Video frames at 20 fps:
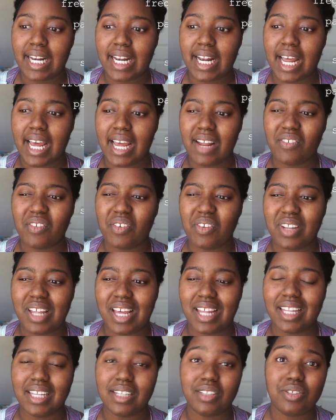I only
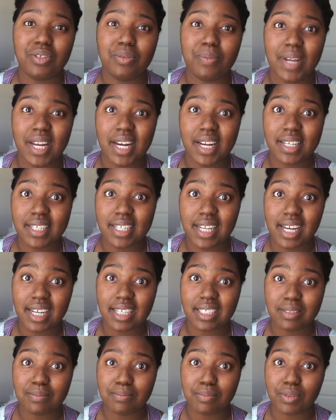had like 2 panic
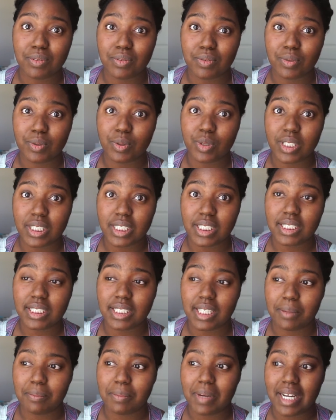attacks before this
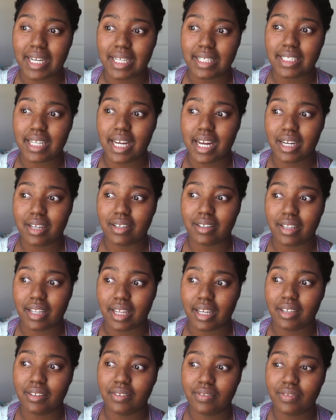in my entire
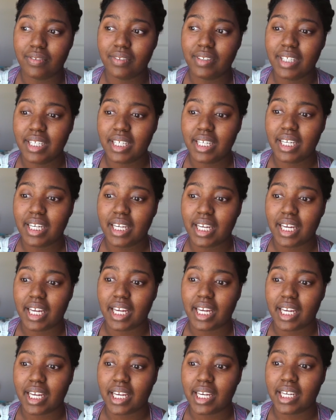life,
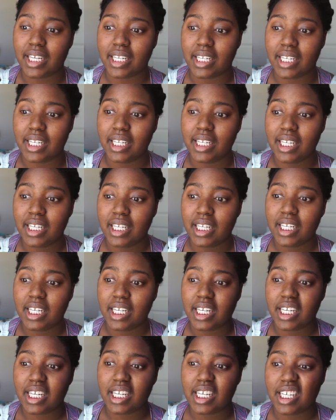and
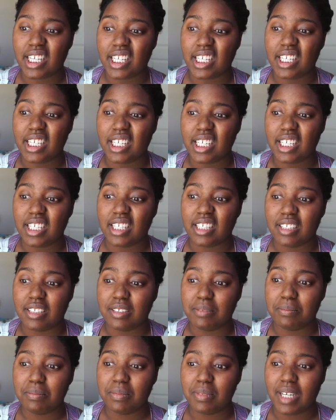
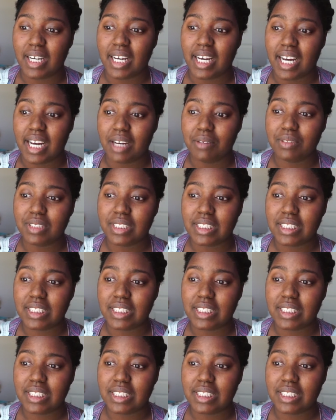I was